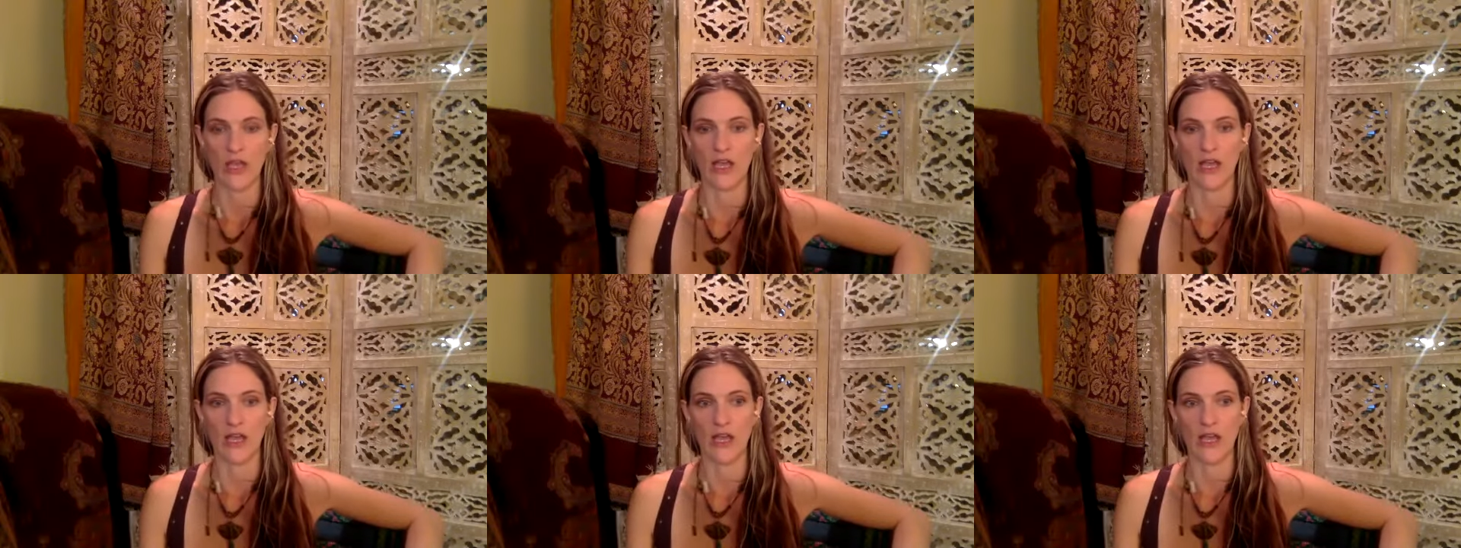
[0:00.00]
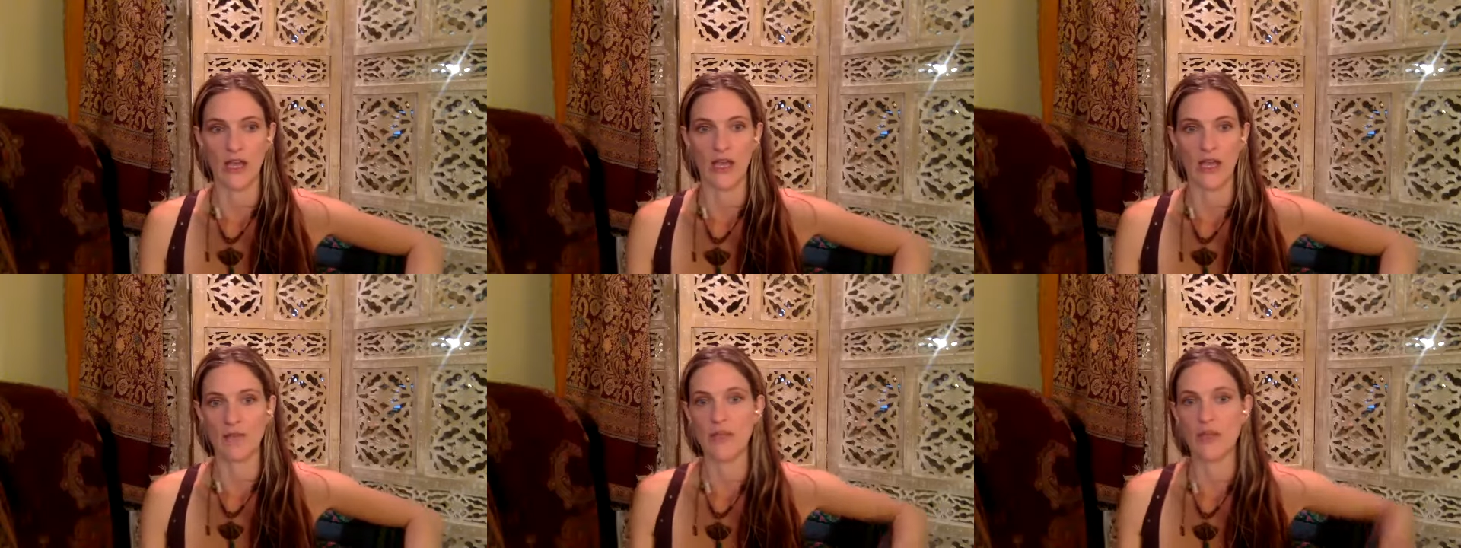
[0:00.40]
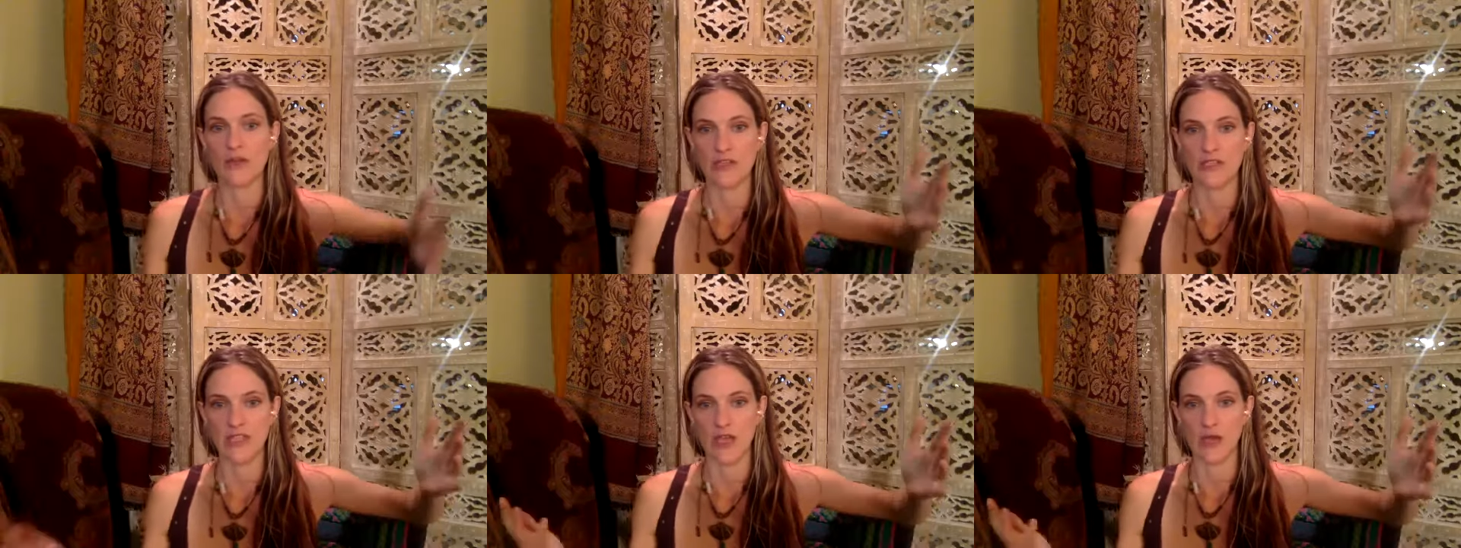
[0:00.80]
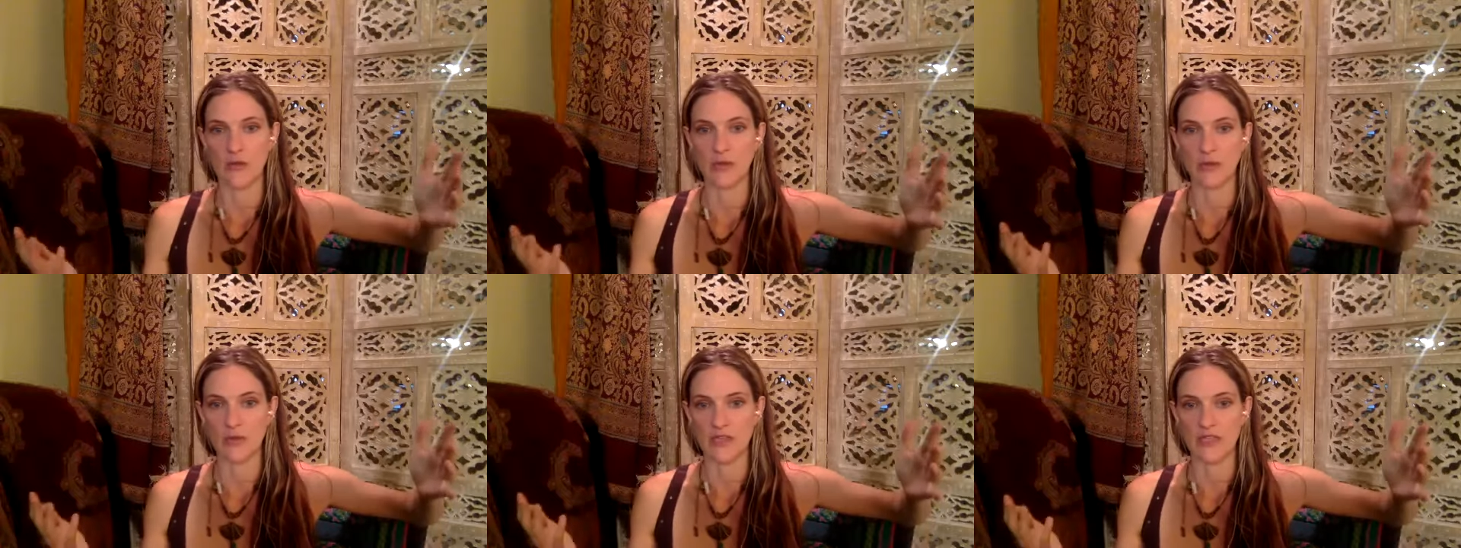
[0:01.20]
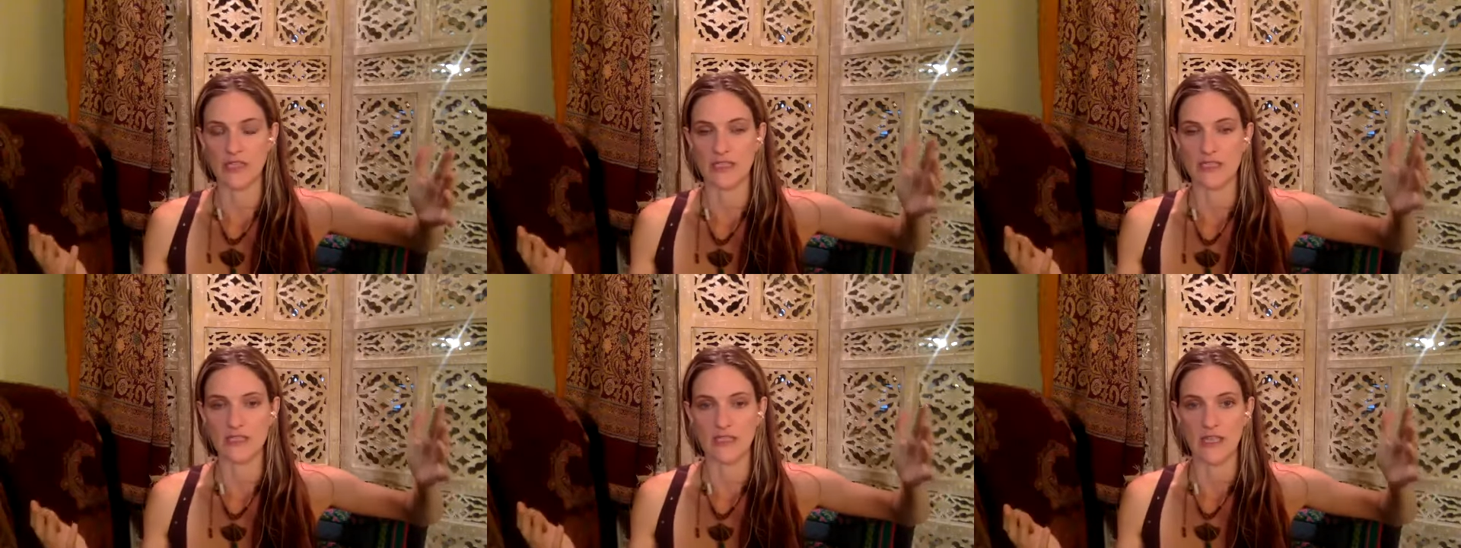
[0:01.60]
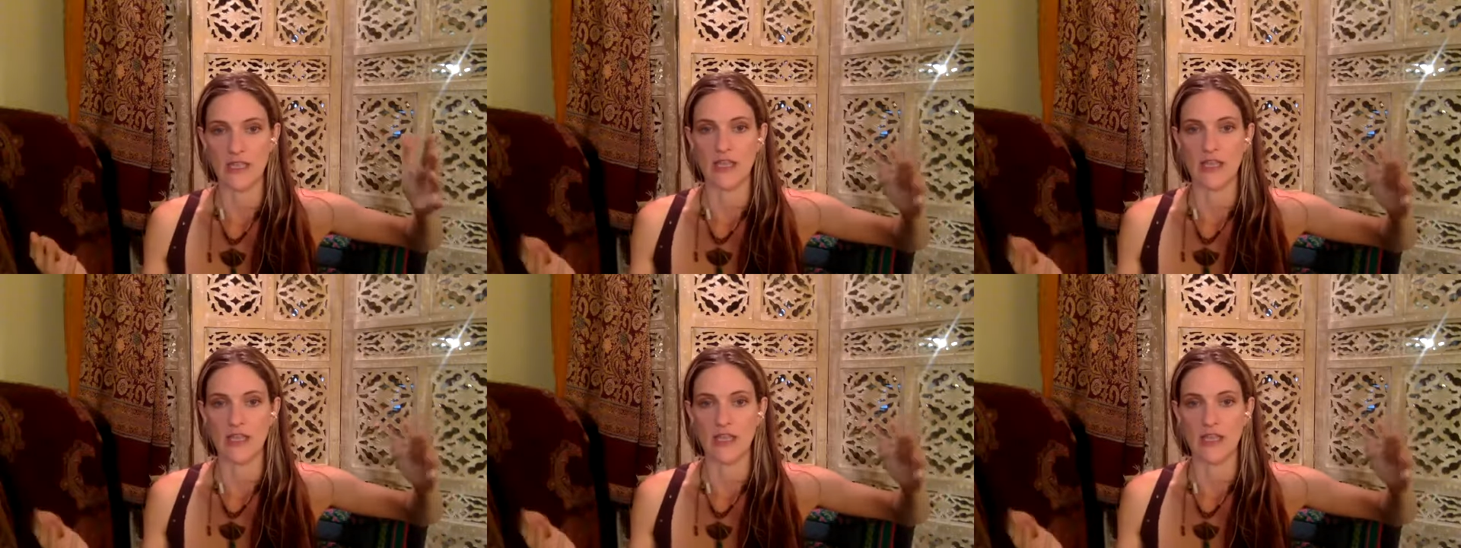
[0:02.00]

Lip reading: I'm here to help you with this.